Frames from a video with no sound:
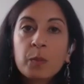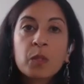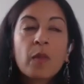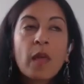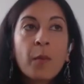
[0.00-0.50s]

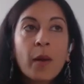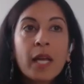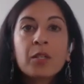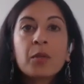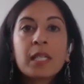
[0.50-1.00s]
so that
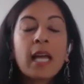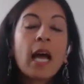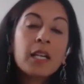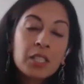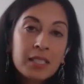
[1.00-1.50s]
way you can
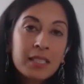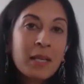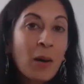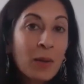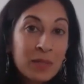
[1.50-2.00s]
actually
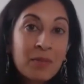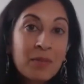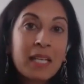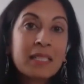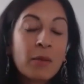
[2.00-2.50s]

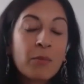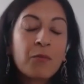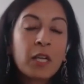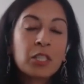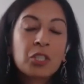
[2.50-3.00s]
cultivate some
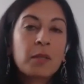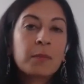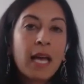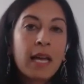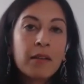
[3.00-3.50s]

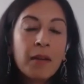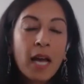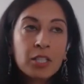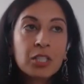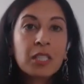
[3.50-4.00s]
friendships. I have
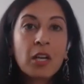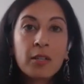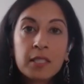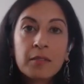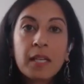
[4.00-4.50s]
actually
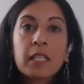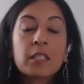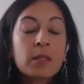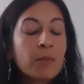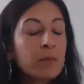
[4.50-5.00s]

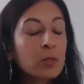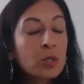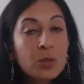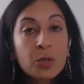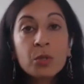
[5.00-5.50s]
cultivated some
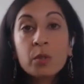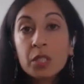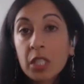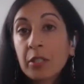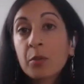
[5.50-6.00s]
true,
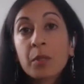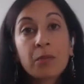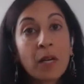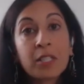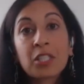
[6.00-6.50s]
genuine
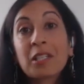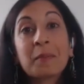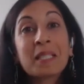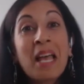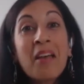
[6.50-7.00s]

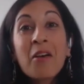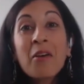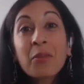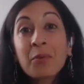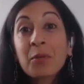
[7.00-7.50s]
friendships
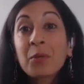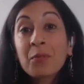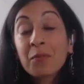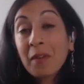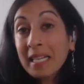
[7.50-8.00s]

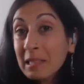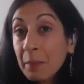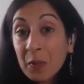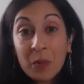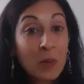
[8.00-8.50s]
through
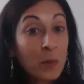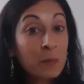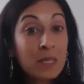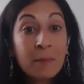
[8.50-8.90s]
Facebook groups,